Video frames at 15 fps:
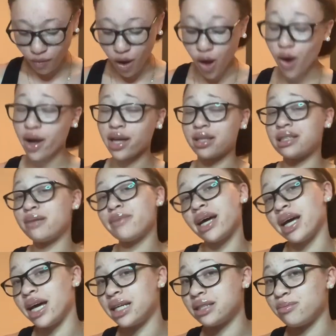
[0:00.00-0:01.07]
Okay, somebody
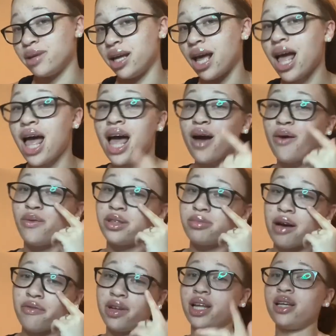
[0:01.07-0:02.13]
asked me, what's my
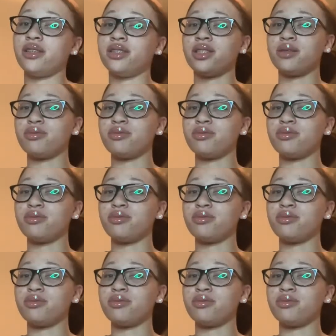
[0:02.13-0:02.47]
relationship